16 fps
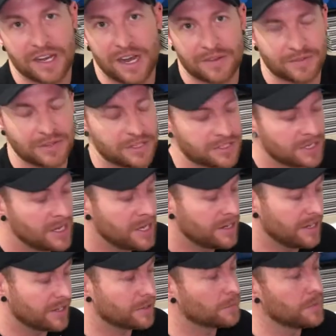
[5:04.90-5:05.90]
1/2 inch.
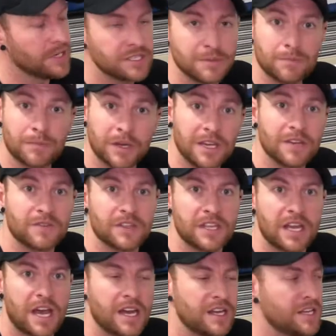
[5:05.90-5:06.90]
Now the reason being for
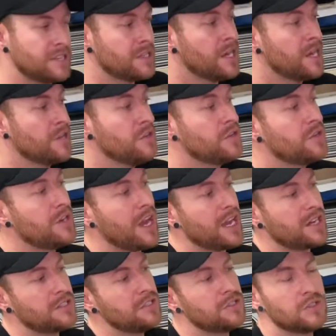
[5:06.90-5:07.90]
that is you could
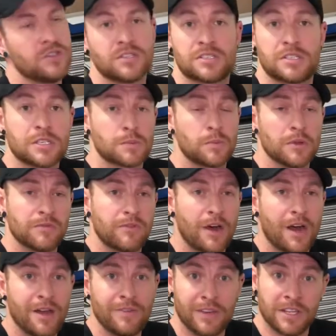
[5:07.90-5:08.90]
actually do your
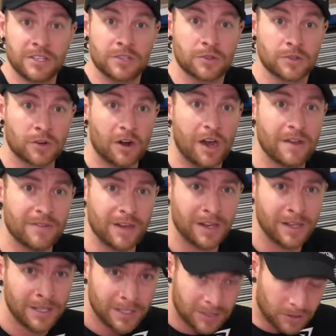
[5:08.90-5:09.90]
6.5 inch driver
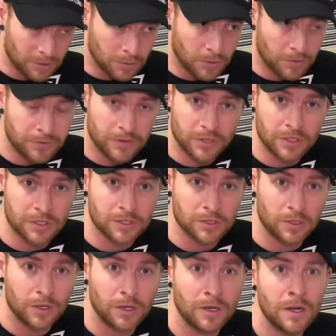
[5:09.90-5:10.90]
or woofer in the
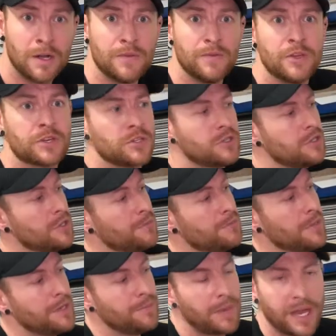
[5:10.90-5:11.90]
door, you could do your
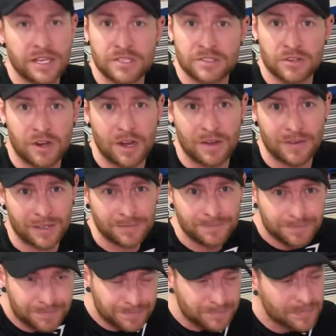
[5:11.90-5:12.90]
mid bass driver,
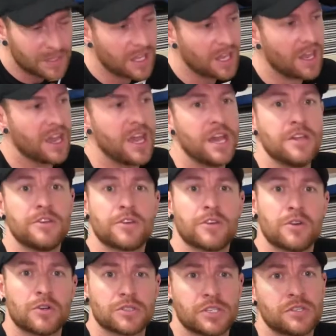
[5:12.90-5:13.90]
and you
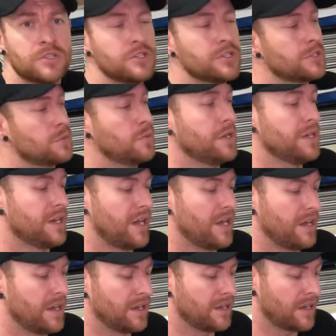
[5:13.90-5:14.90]
could also do your tweeter,
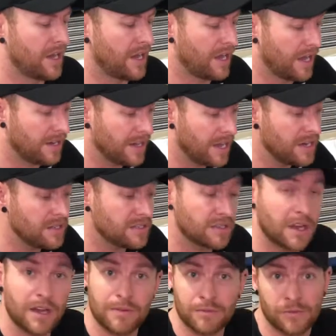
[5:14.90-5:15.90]
okay? And that is
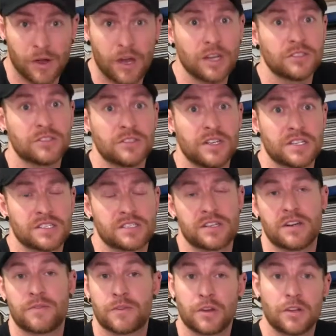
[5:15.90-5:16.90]
vital and
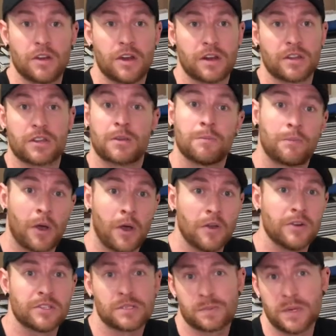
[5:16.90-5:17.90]
necessary for a lot of the
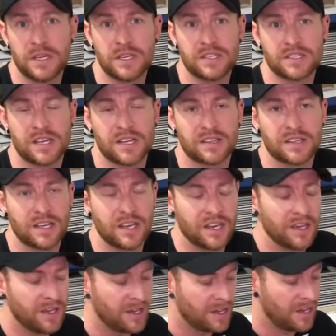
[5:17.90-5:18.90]
component speakers out there